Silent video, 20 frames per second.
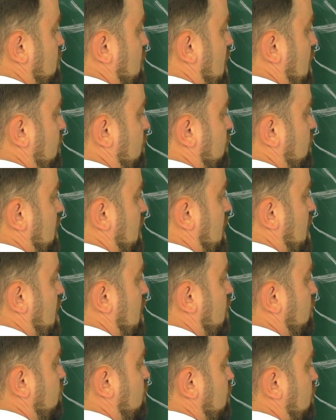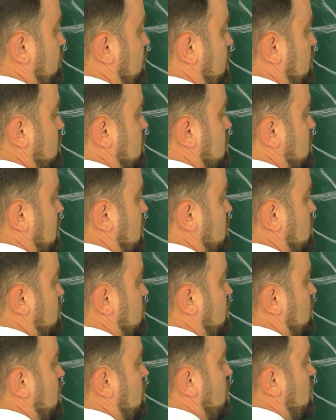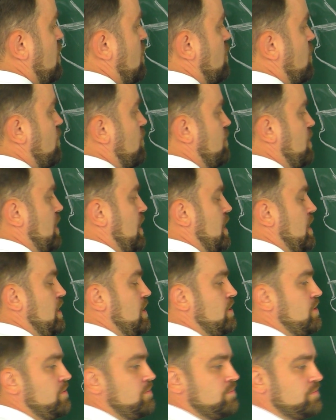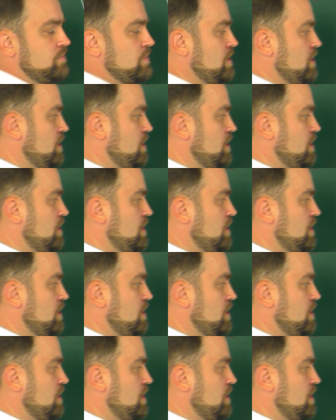you have the alpha wind detector over here,